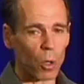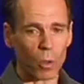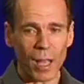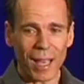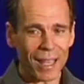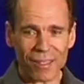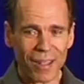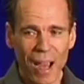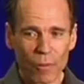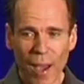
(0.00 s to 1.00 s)
load is
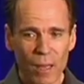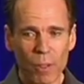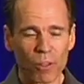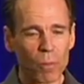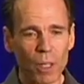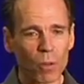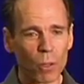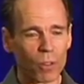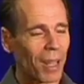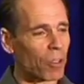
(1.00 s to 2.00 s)
not vitamins and
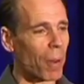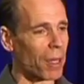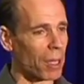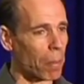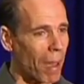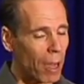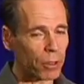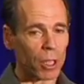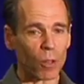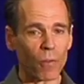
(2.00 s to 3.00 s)
minerals, and that's by the
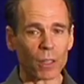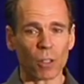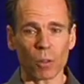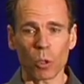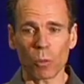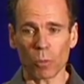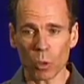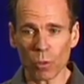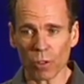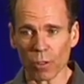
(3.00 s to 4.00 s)
amount and the effect on the human
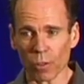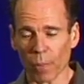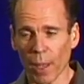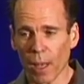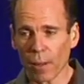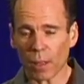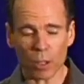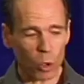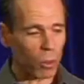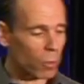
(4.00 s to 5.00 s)
immune system, that
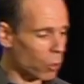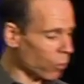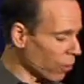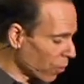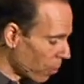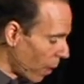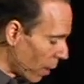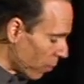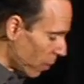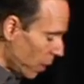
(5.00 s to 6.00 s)
the human immune system
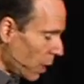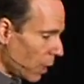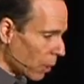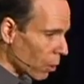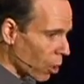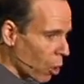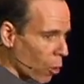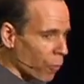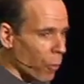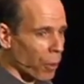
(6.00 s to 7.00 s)
has a need
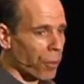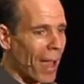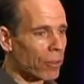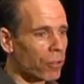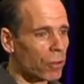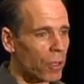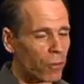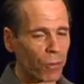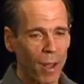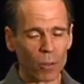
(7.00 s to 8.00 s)
for thousands of
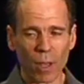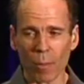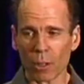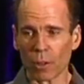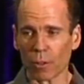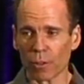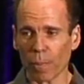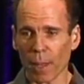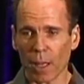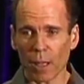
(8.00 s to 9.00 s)
different
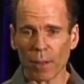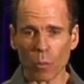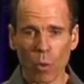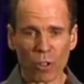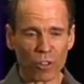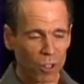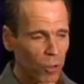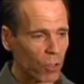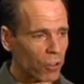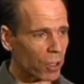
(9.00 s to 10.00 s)
phytochemicals that work
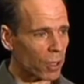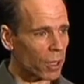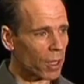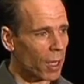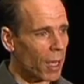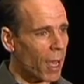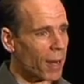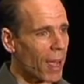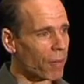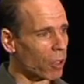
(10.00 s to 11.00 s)
synergistically,
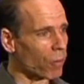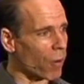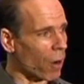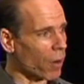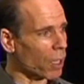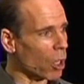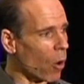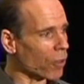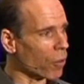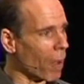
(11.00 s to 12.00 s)
and having a very
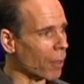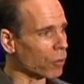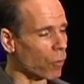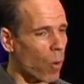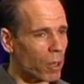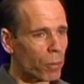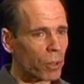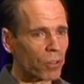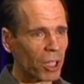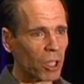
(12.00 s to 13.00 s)
large amount of one
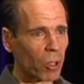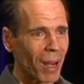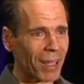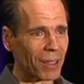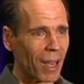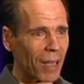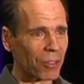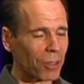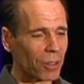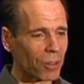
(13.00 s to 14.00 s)
particular
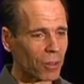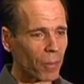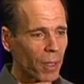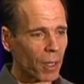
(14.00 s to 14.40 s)
antioxidant